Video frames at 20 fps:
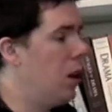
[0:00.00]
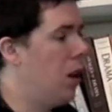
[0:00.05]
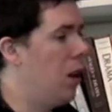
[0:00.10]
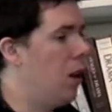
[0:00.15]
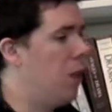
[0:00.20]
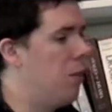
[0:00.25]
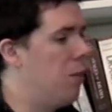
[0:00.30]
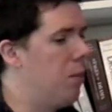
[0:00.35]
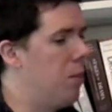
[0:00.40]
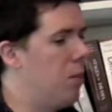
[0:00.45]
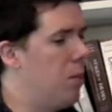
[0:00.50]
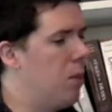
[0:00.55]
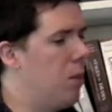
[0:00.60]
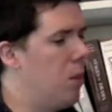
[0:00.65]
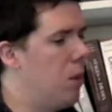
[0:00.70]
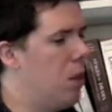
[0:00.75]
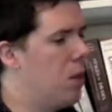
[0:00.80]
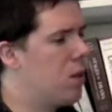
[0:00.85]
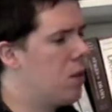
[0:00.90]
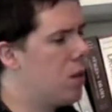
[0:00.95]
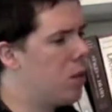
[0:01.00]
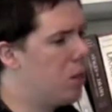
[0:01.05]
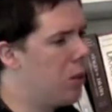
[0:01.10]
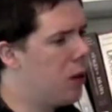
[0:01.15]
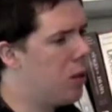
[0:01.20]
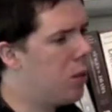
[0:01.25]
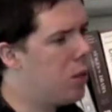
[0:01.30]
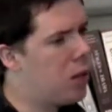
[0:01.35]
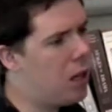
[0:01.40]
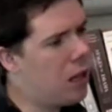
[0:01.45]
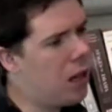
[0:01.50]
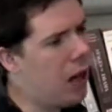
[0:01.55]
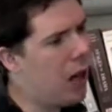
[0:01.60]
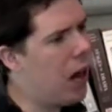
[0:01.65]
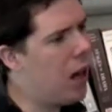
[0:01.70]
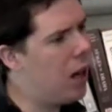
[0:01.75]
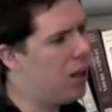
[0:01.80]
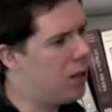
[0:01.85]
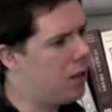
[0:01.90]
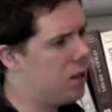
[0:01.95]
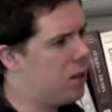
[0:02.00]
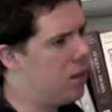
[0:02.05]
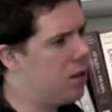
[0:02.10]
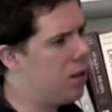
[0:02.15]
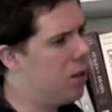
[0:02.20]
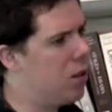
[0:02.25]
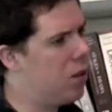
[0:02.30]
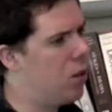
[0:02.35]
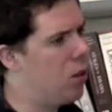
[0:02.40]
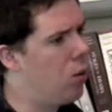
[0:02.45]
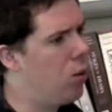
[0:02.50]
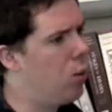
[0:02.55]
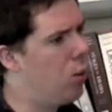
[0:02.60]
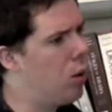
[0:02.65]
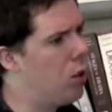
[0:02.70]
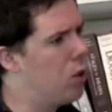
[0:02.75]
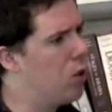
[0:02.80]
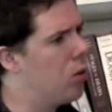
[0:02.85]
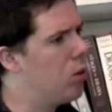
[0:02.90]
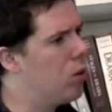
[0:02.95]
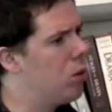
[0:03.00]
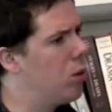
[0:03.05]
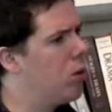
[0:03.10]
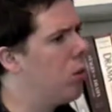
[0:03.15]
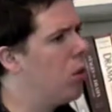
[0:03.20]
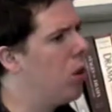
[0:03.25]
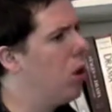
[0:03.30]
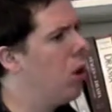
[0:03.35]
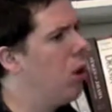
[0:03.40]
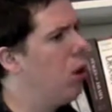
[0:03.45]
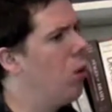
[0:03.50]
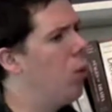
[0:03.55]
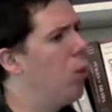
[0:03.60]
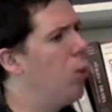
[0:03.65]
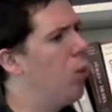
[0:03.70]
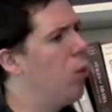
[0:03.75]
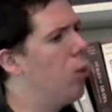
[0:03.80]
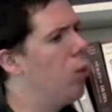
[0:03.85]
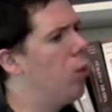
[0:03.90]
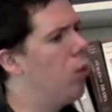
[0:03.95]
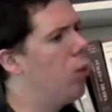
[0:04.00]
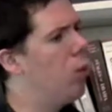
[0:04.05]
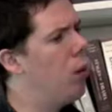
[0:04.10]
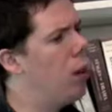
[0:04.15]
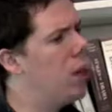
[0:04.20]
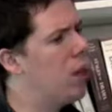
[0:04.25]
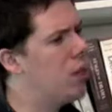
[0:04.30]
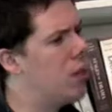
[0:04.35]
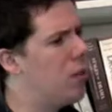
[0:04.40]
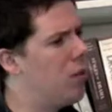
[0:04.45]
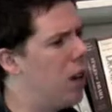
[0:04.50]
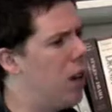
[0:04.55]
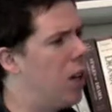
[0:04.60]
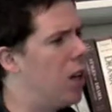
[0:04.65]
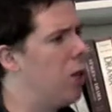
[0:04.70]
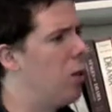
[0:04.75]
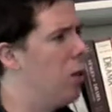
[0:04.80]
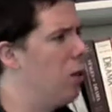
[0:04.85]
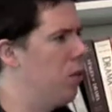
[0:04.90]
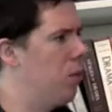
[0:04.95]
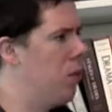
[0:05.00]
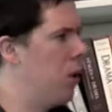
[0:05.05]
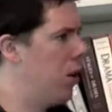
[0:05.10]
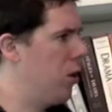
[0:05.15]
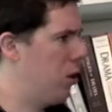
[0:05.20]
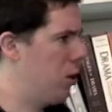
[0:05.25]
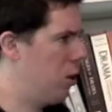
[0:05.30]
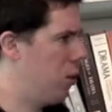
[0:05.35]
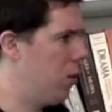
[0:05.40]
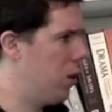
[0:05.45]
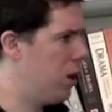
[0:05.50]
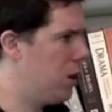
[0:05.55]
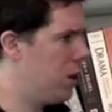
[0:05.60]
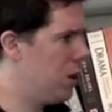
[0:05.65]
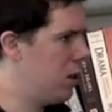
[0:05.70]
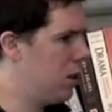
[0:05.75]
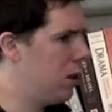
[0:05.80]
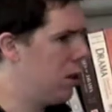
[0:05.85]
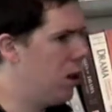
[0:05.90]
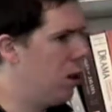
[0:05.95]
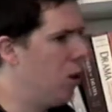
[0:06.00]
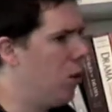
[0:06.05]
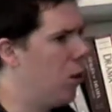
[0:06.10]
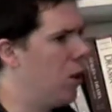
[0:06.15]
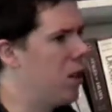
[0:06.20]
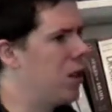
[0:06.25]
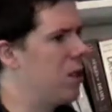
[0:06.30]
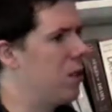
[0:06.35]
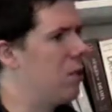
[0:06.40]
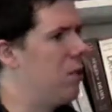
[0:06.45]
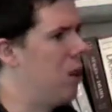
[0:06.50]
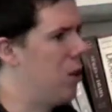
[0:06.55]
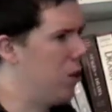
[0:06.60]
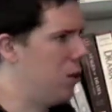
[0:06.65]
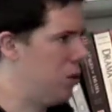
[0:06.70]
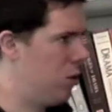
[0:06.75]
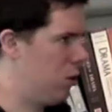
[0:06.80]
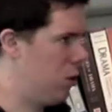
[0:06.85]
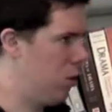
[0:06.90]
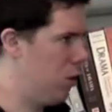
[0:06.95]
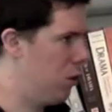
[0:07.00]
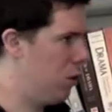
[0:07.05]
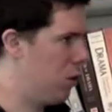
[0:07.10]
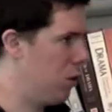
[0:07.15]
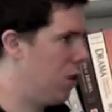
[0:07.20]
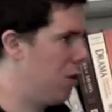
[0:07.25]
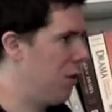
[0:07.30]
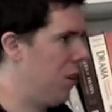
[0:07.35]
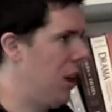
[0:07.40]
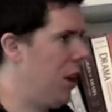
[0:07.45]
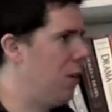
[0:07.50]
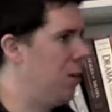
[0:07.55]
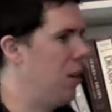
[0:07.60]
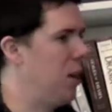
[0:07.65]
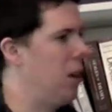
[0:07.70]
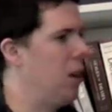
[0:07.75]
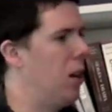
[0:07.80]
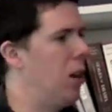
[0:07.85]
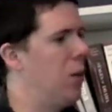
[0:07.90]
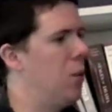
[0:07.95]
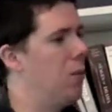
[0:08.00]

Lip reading: And so the play really asks, what do you do? What is the value of a mother? What does a mother do for a family?